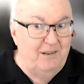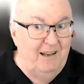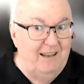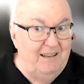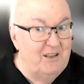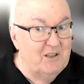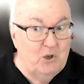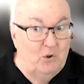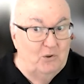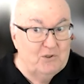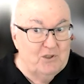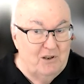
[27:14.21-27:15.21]
in this
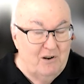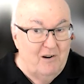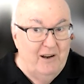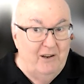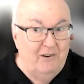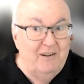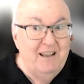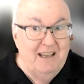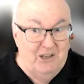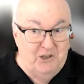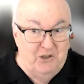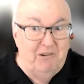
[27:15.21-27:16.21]
whole scenario is,